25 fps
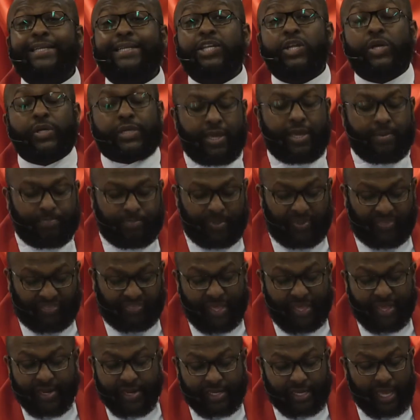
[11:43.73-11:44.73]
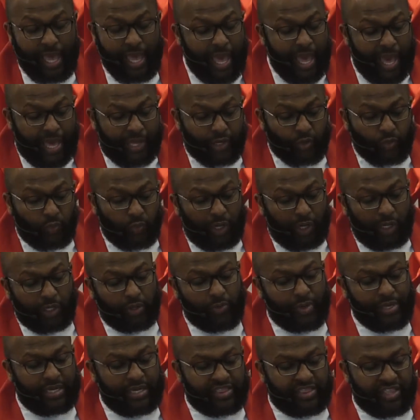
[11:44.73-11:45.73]
looking pathetic and
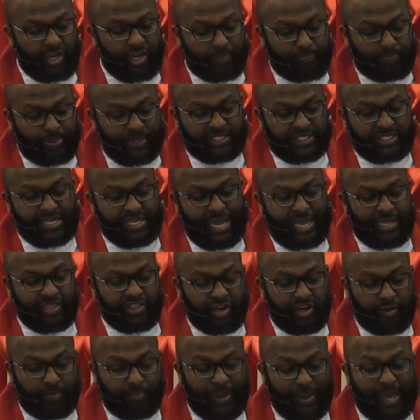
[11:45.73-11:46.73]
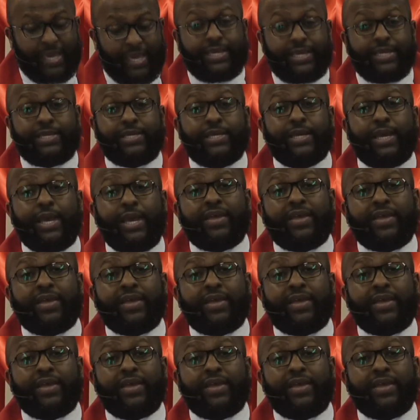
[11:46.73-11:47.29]
wallowing in their pity and their pain.